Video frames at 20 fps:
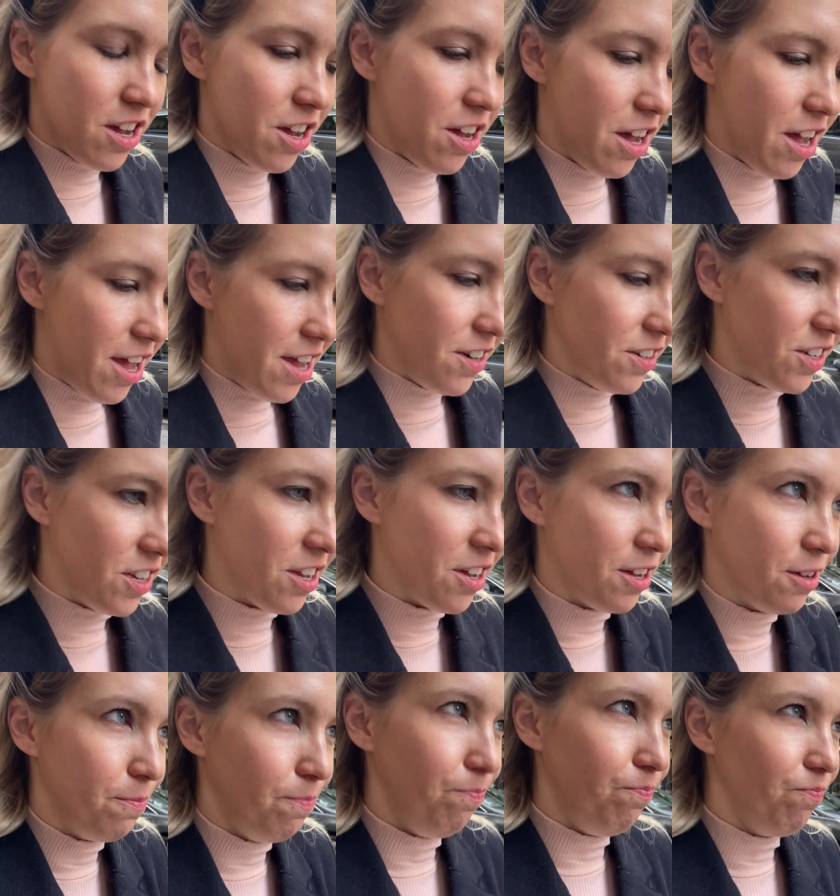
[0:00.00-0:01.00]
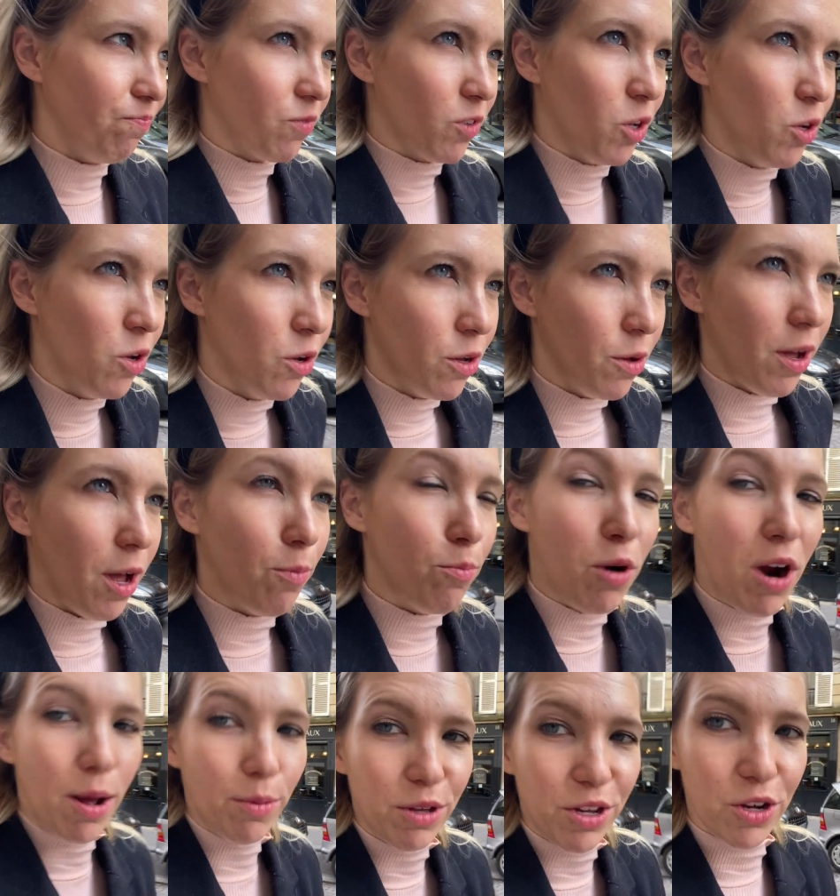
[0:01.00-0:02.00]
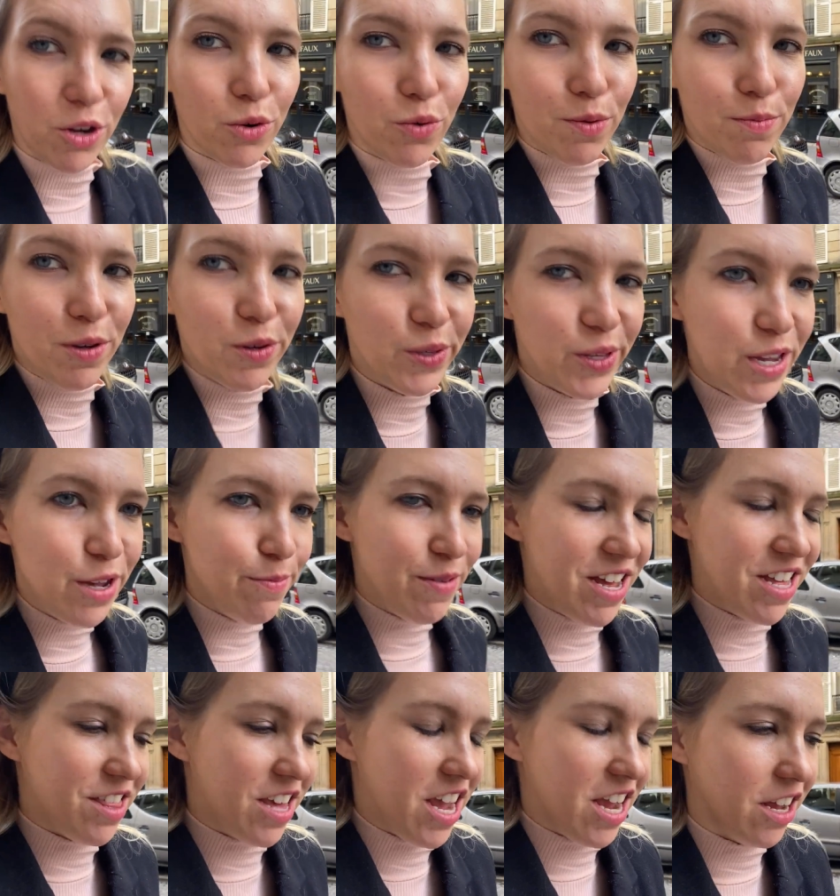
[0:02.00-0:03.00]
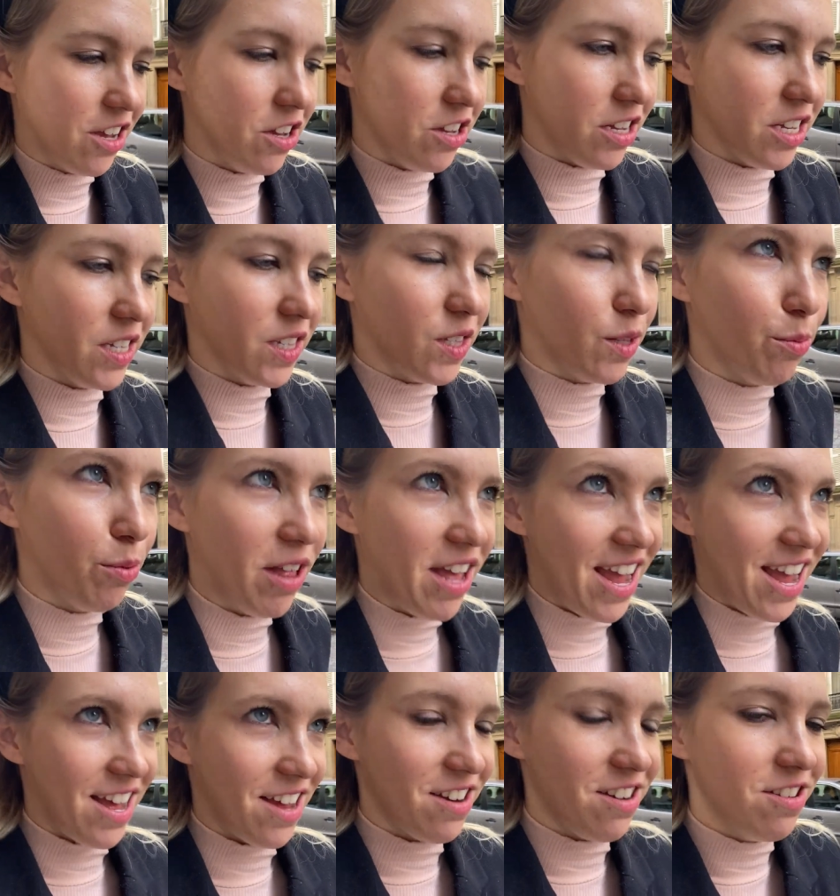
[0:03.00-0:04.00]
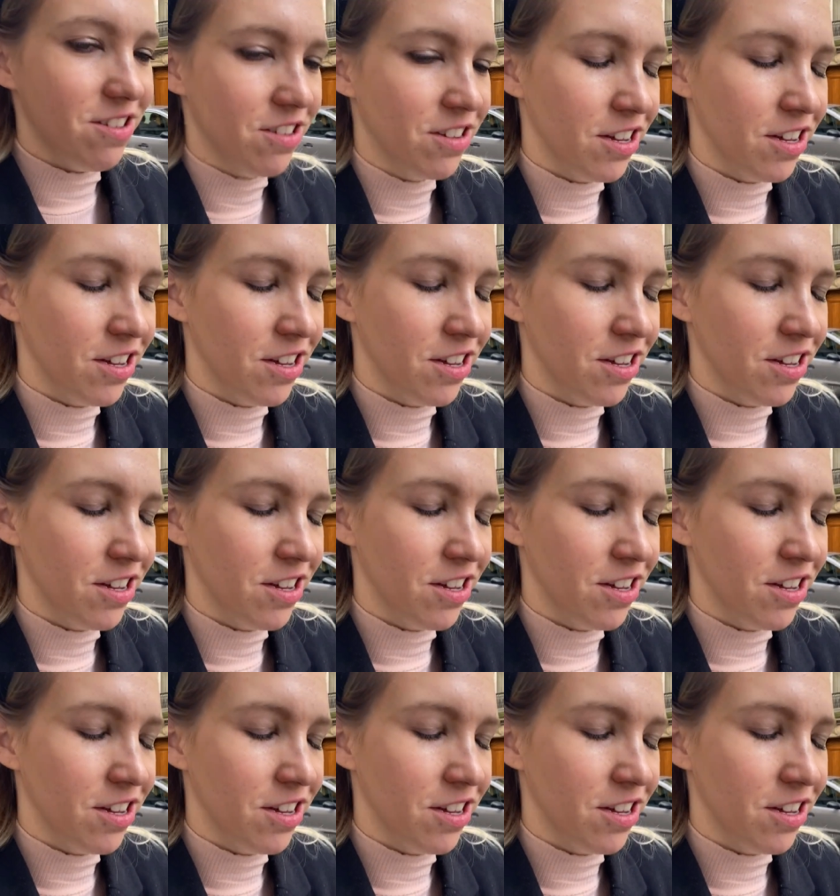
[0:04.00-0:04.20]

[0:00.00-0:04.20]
And uh, I'll probably go to a museum, I think, is the plan.